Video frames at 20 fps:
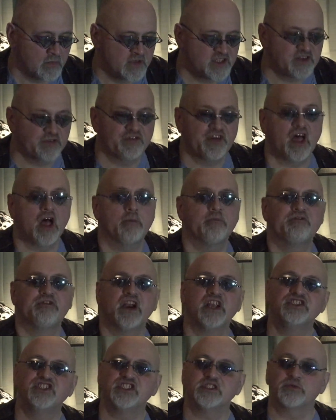develop
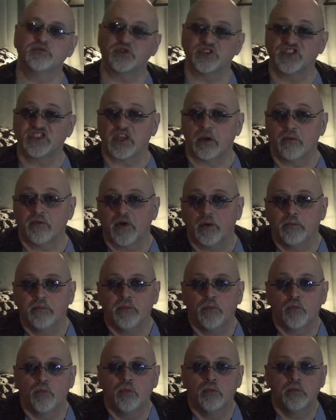friendships with some of them,
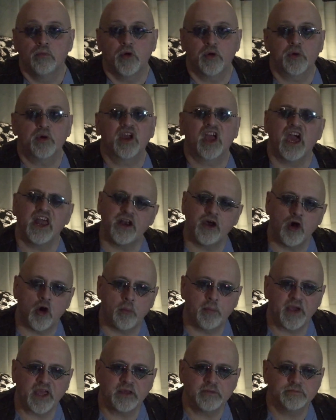we were kind of
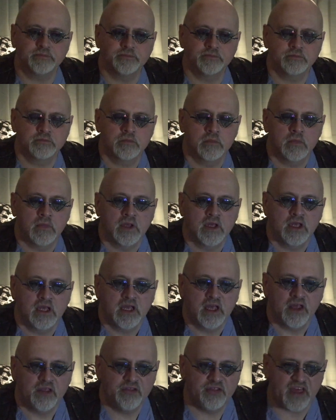hoping
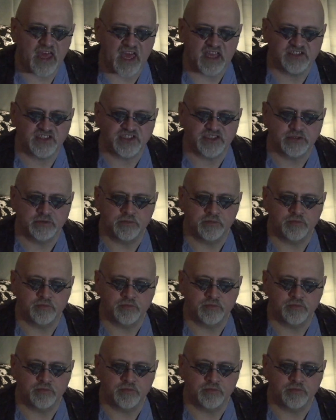that